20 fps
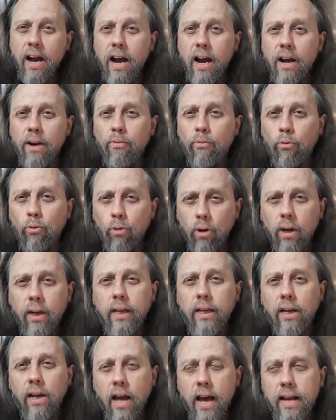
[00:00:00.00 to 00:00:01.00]
I
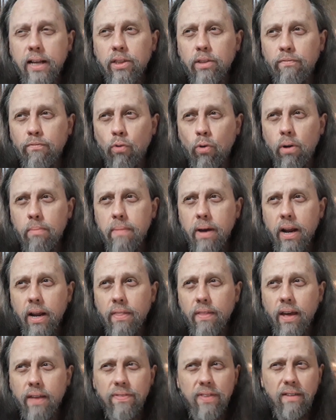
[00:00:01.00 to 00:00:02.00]
really like the format
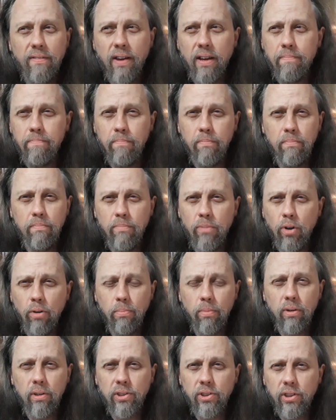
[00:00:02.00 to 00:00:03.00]
of that. They've had
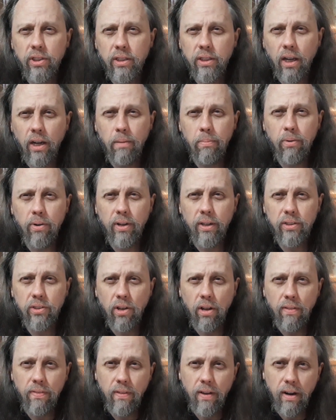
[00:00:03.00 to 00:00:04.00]
numerous celebrities
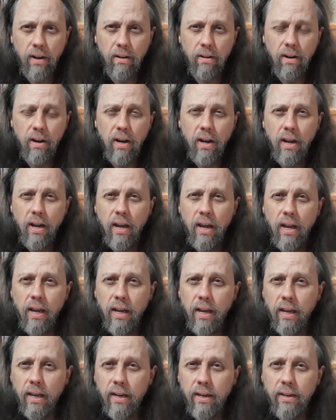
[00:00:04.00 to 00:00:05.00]
on there,
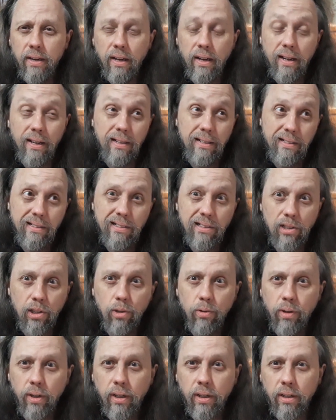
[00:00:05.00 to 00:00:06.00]
and
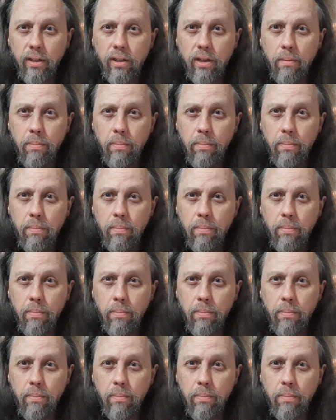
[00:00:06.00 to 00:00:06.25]
including a